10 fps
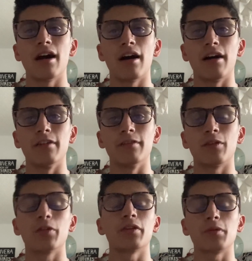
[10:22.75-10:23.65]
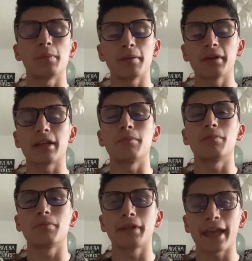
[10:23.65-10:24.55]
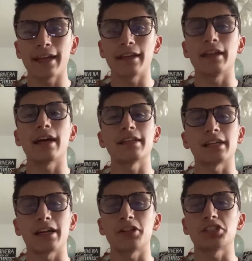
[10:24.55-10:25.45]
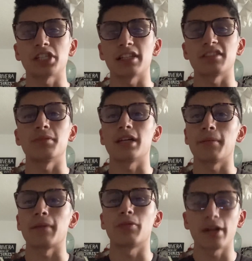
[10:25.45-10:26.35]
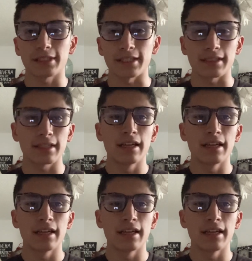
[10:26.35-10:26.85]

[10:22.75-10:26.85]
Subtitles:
or the Republican candidate has a higher chance of becoming president.